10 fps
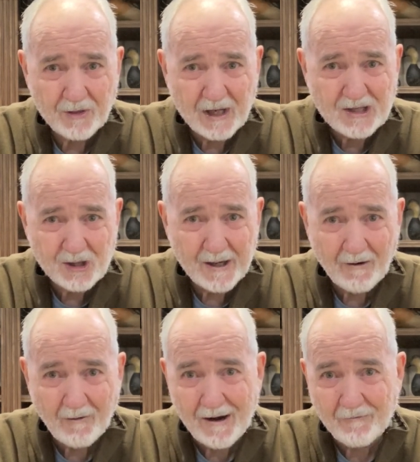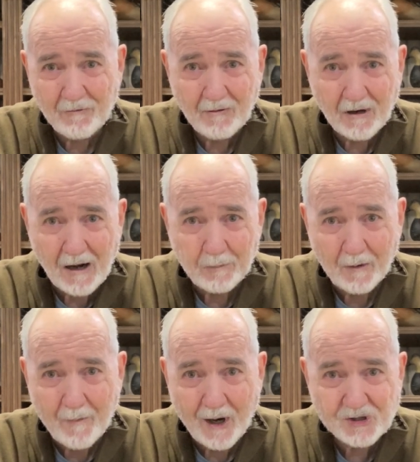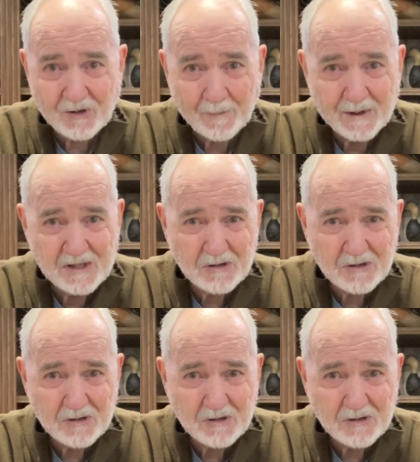things laying around for a couple of bucks a piece.